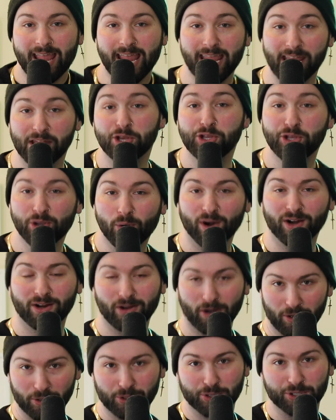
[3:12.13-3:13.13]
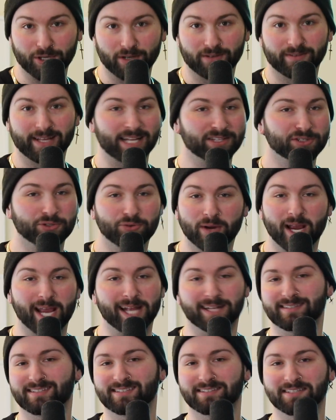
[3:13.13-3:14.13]
In your culture, that's
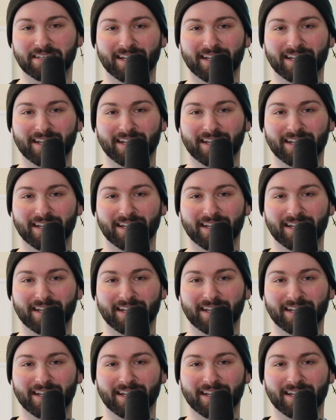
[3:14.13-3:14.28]
great.